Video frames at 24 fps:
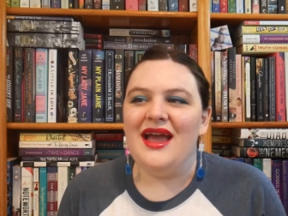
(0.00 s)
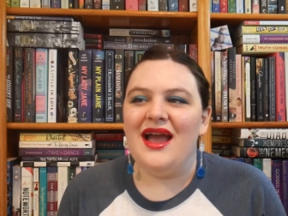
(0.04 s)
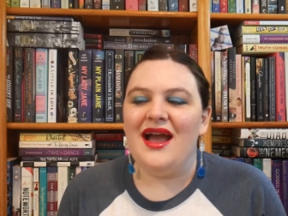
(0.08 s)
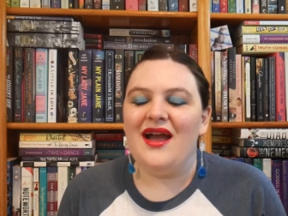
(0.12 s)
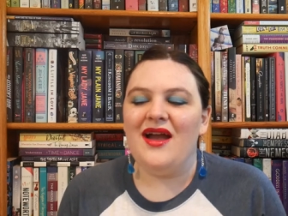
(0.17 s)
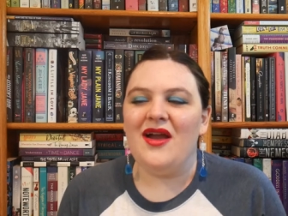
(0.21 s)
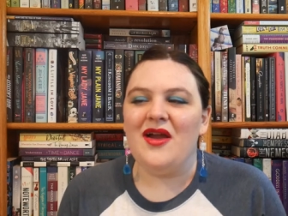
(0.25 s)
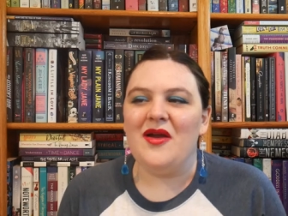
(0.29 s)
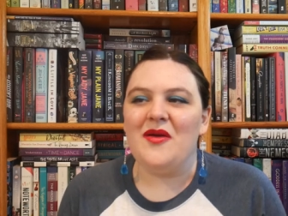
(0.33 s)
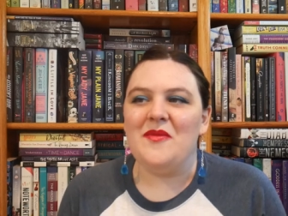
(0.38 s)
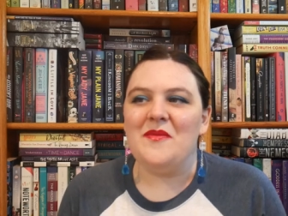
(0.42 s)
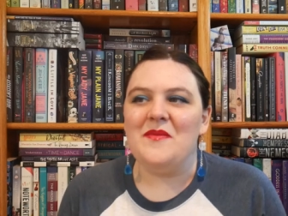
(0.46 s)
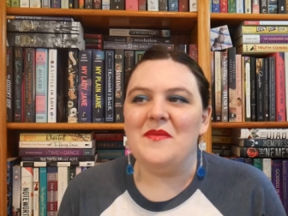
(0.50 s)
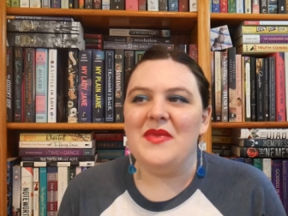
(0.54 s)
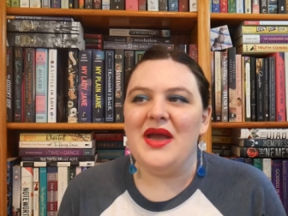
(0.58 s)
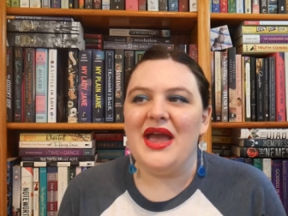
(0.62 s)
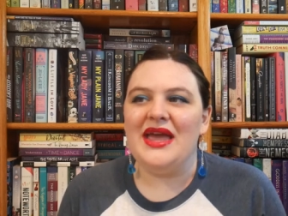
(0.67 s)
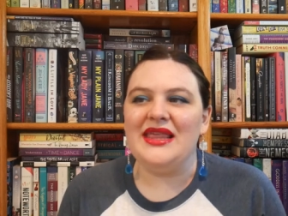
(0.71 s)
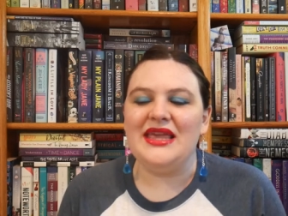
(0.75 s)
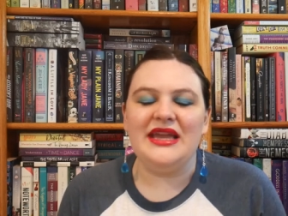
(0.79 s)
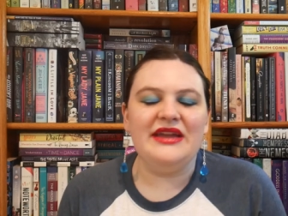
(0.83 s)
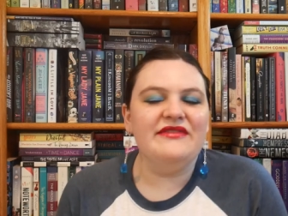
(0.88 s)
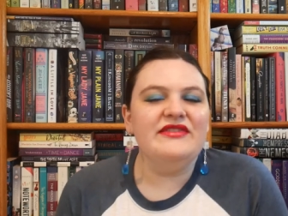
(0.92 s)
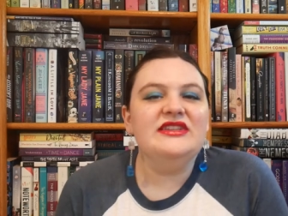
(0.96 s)
Um,
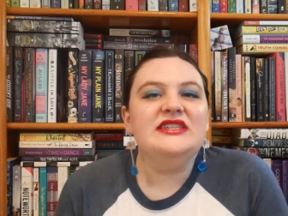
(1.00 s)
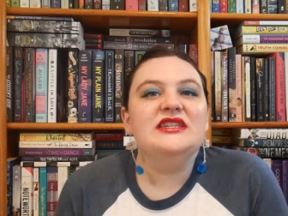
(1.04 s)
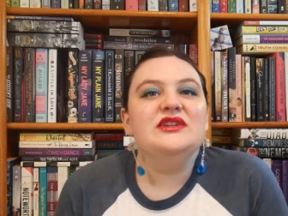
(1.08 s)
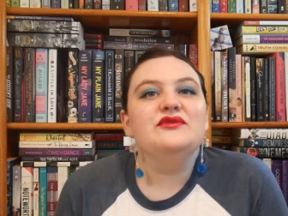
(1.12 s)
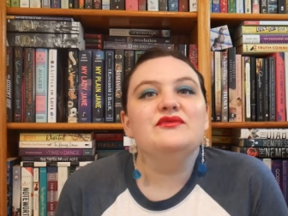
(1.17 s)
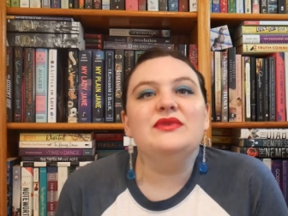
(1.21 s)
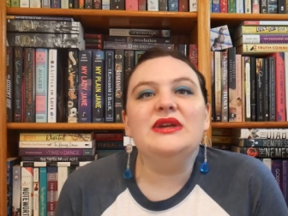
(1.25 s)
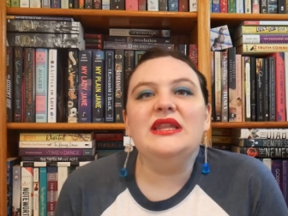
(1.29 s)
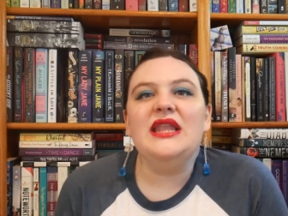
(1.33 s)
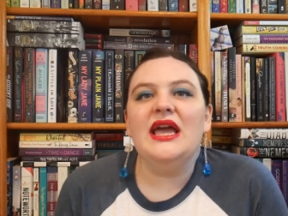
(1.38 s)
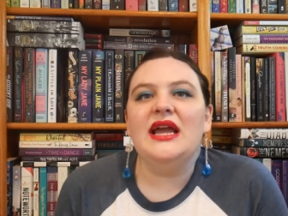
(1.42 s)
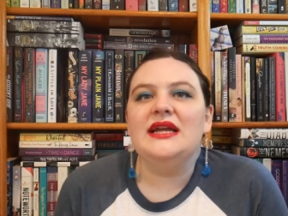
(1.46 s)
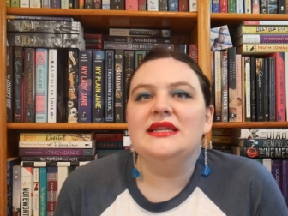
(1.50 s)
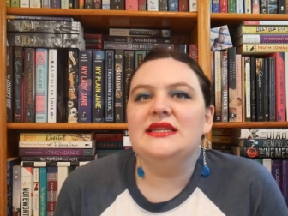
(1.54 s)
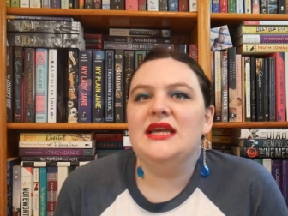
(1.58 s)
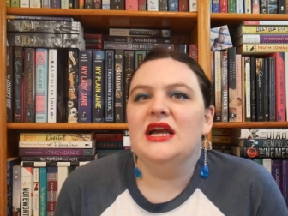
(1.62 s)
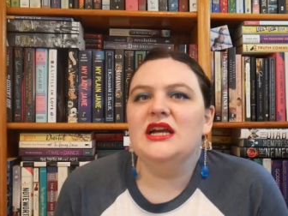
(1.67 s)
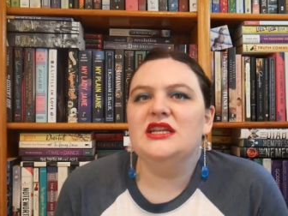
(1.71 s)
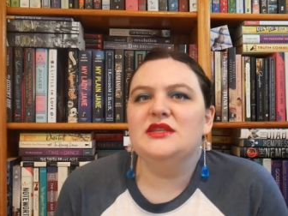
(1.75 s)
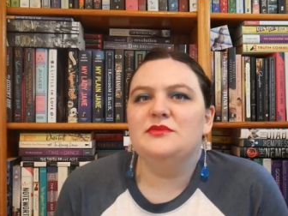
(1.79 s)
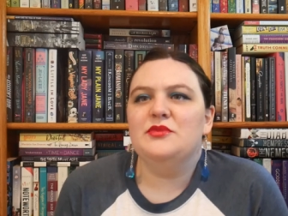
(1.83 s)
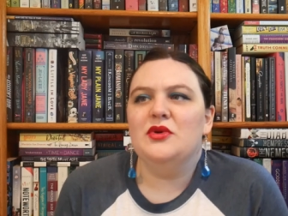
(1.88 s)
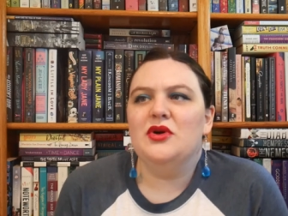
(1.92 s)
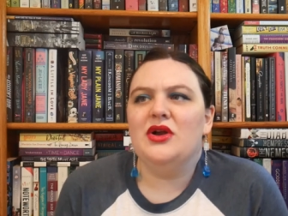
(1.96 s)
like if it didn't read like a
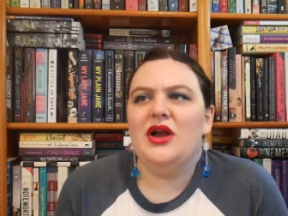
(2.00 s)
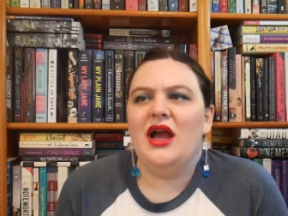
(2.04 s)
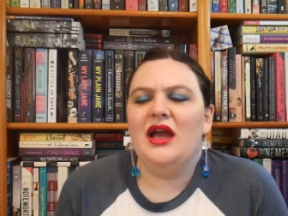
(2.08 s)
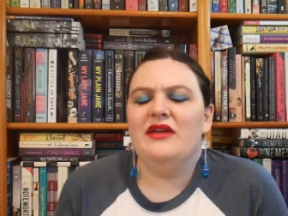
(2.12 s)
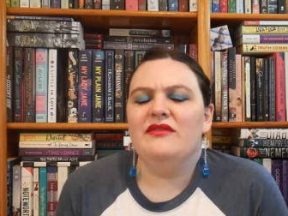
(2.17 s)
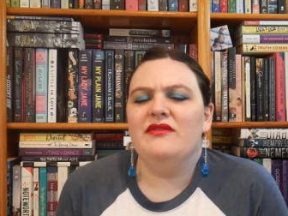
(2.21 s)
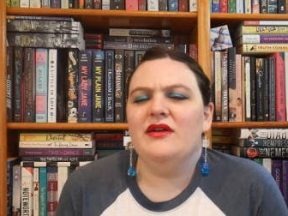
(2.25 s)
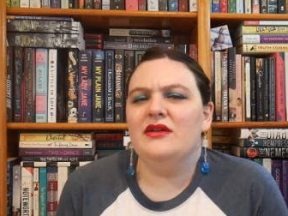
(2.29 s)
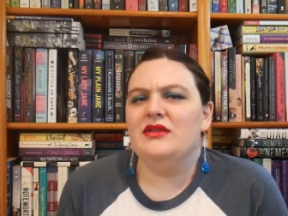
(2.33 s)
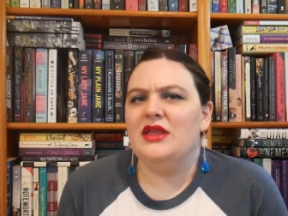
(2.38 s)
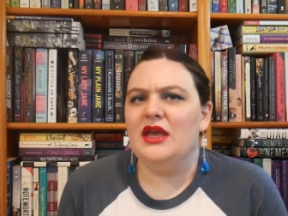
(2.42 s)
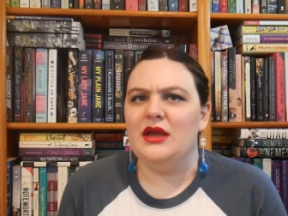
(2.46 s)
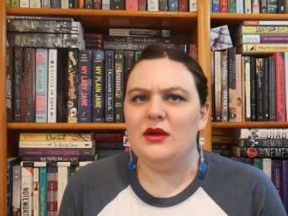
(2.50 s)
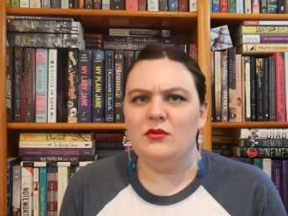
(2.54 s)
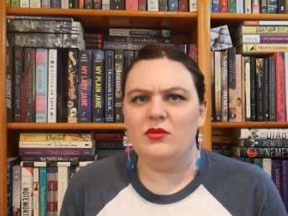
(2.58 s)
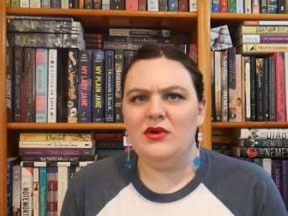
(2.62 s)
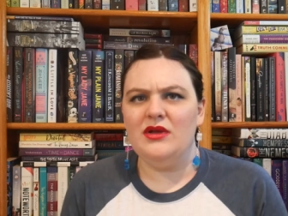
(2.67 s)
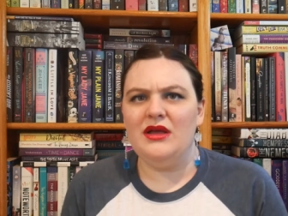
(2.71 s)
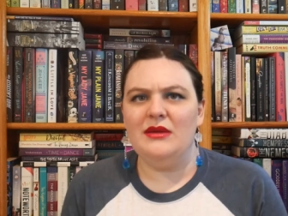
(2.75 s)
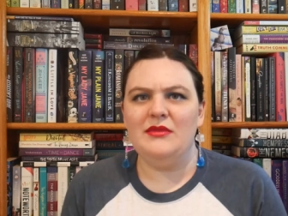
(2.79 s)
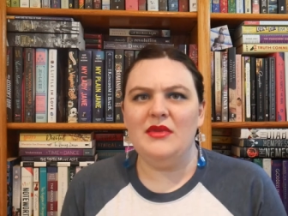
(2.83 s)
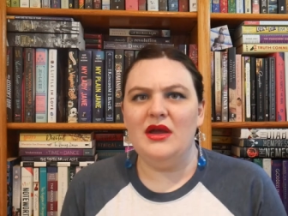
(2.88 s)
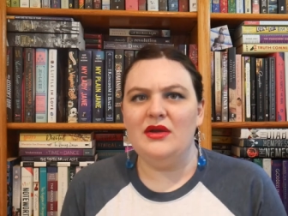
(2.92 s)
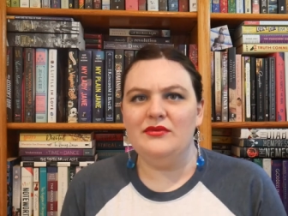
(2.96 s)
textbook, I felt like,
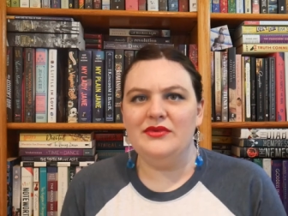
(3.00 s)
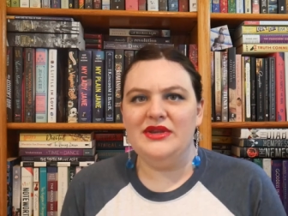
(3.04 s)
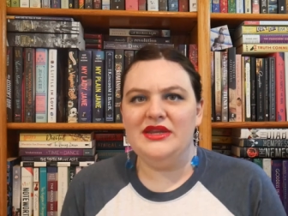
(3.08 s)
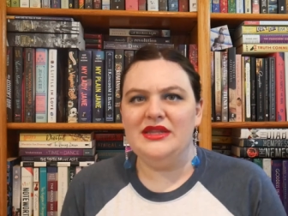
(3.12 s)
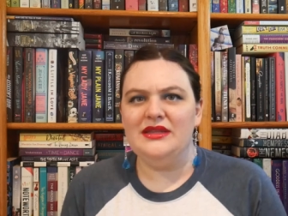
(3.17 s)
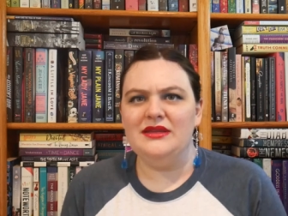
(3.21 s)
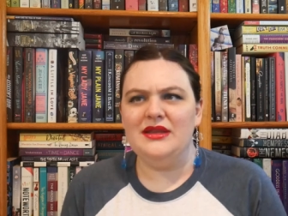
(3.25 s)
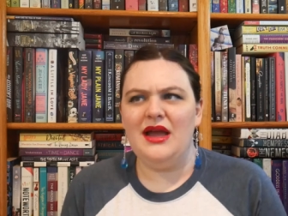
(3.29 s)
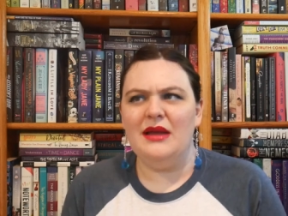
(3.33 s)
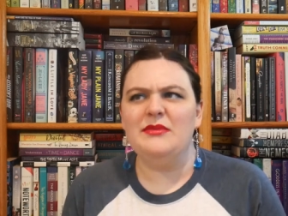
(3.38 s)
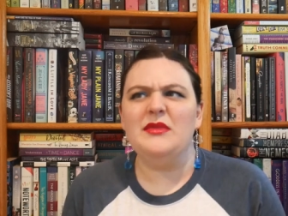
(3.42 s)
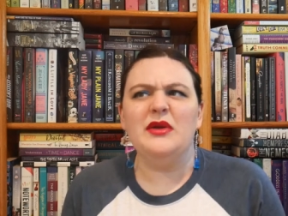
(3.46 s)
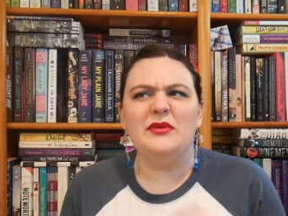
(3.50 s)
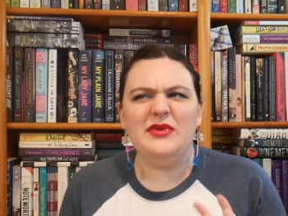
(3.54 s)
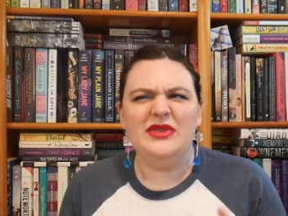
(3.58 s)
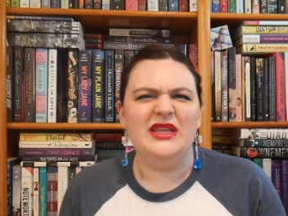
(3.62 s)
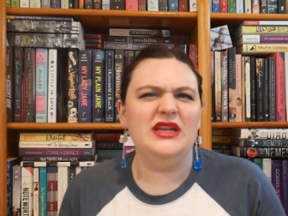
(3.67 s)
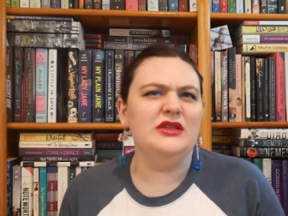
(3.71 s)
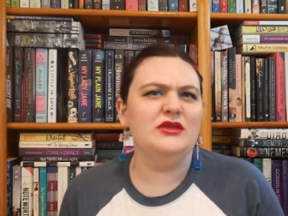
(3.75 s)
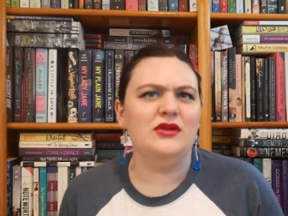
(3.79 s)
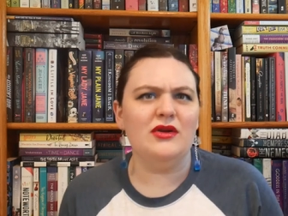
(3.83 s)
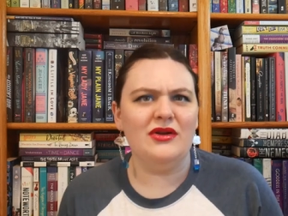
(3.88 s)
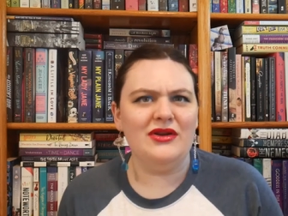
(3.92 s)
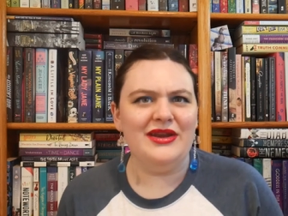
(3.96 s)
well, I'm not re- I'm not
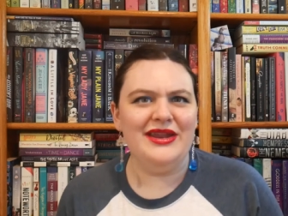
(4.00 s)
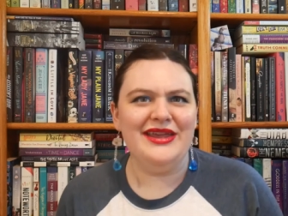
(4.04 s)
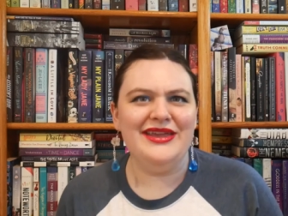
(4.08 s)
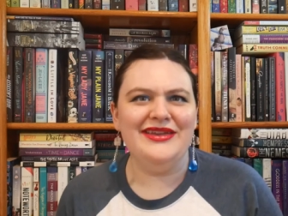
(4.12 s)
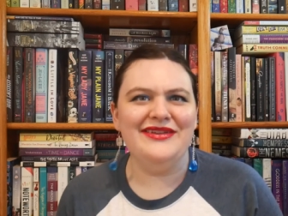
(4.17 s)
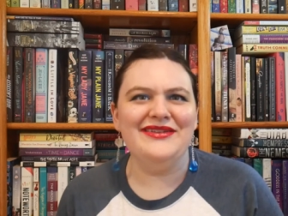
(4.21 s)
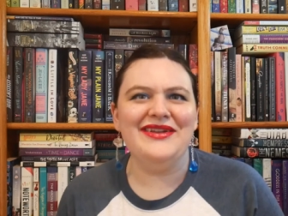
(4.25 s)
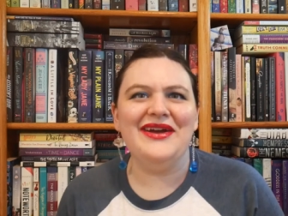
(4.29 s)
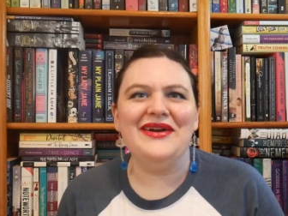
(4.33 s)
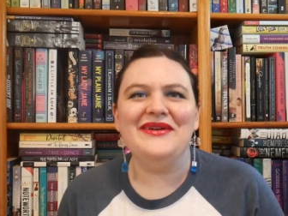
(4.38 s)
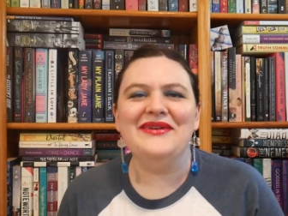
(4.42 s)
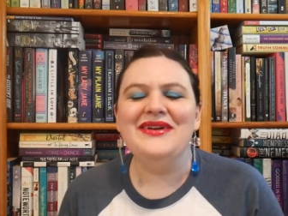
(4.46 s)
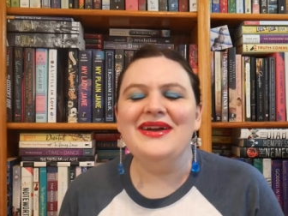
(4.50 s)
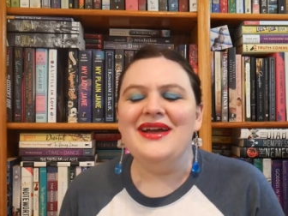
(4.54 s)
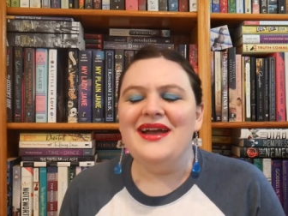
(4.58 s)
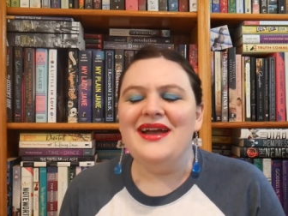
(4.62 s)
really learning, you know.